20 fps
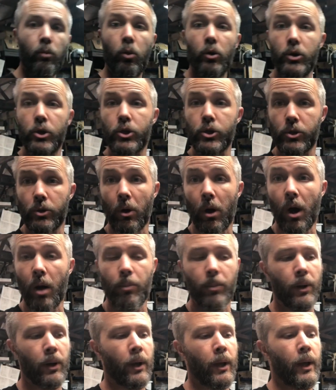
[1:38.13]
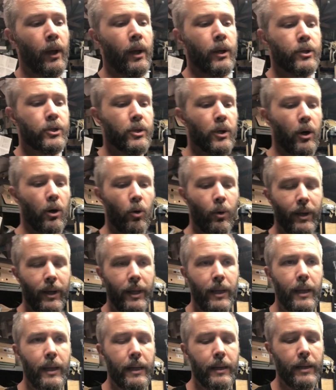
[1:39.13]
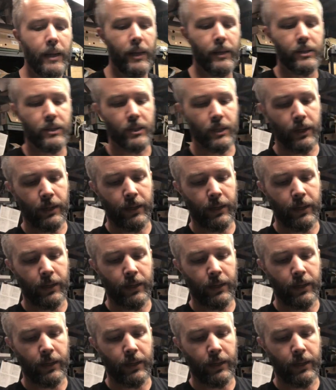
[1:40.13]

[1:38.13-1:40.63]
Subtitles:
would stop. So it's